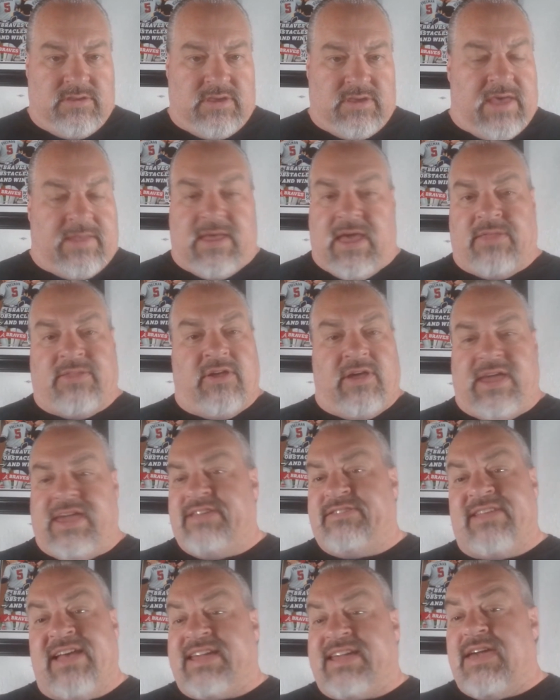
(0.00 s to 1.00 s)
And
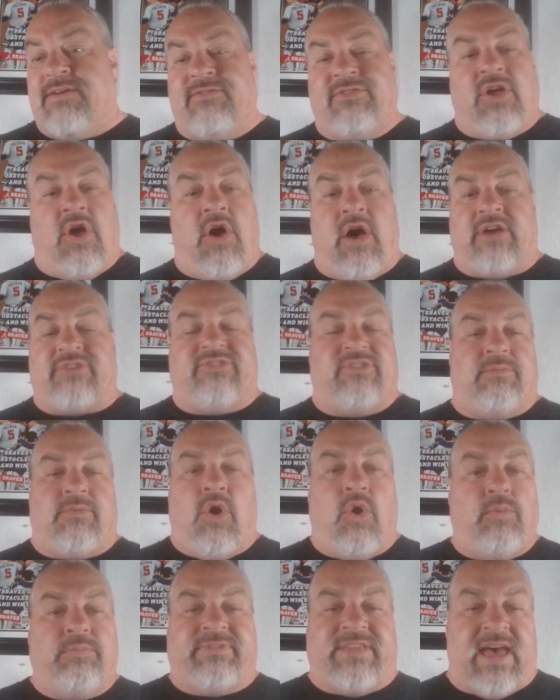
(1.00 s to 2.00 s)
he's not giving the Hawks some
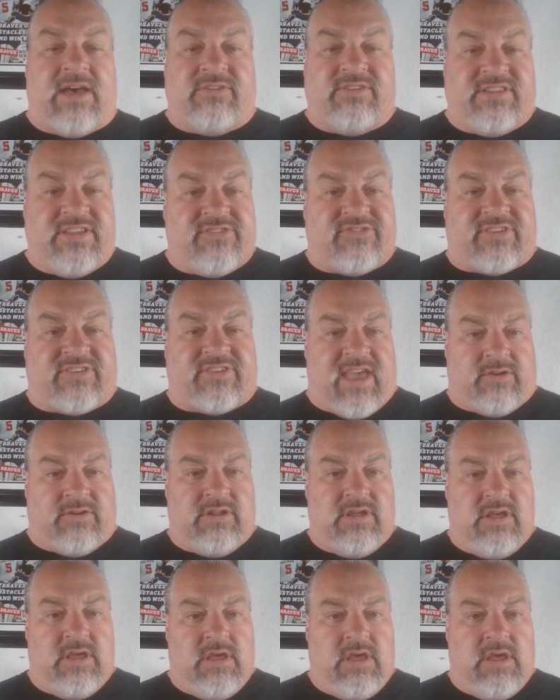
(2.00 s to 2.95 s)
hometown discount.